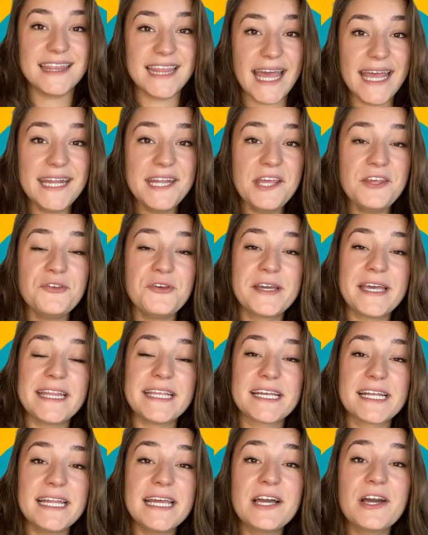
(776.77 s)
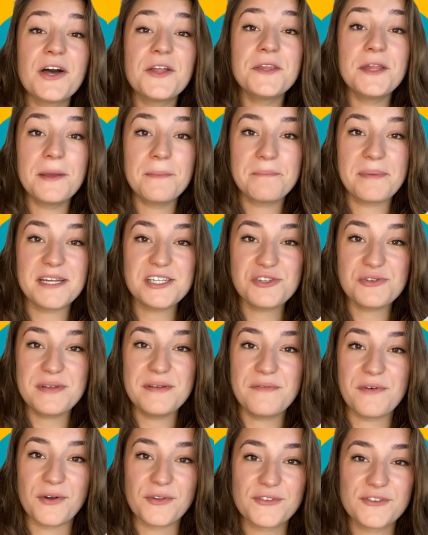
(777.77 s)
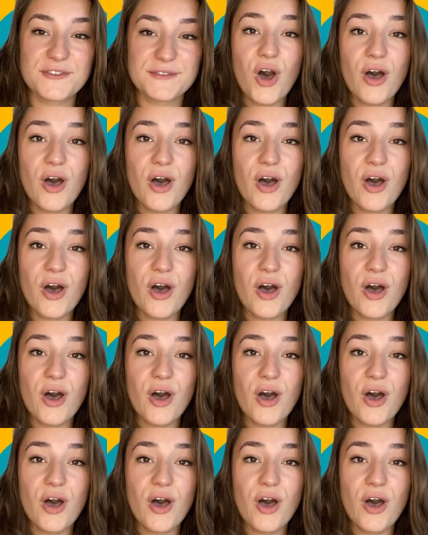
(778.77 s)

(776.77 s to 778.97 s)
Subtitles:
Then you can click on page suivante.